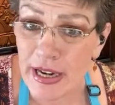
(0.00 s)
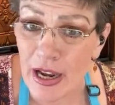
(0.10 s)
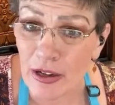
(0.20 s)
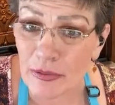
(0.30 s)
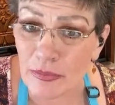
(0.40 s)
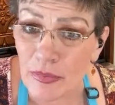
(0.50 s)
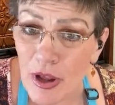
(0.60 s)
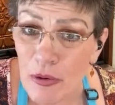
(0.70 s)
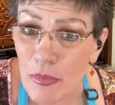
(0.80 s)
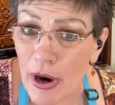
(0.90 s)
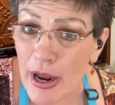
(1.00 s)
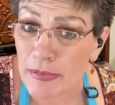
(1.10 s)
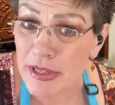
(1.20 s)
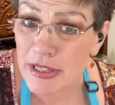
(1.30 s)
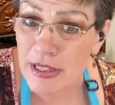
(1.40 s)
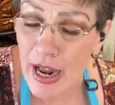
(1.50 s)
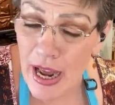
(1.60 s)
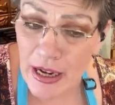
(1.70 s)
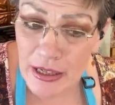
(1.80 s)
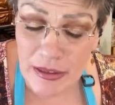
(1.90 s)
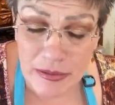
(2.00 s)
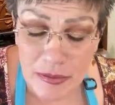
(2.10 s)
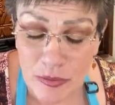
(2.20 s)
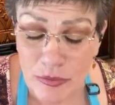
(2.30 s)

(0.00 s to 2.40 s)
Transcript: down, perhaps a snack.